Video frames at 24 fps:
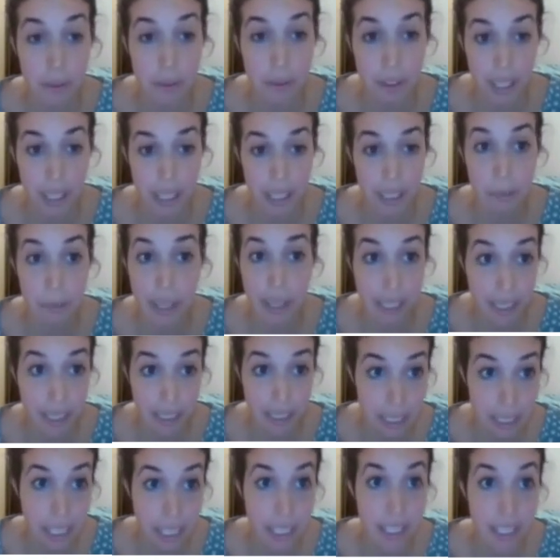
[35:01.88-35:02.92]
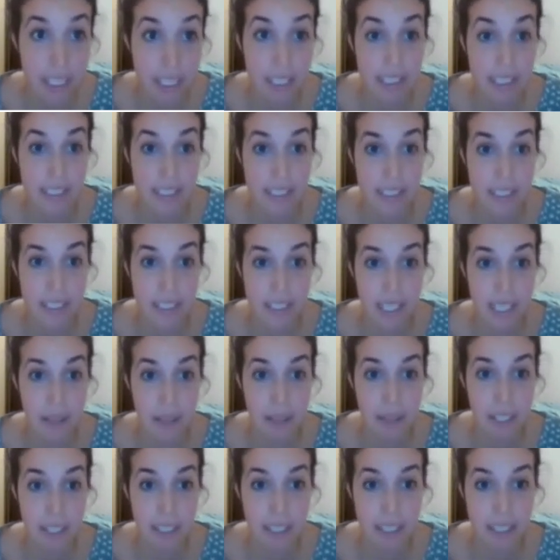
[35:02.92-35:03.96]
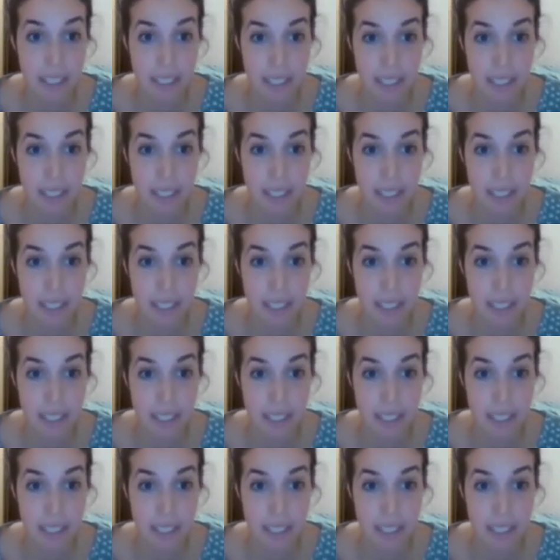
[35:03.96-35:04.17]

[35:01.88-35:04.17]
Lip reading: group of x minus d is the same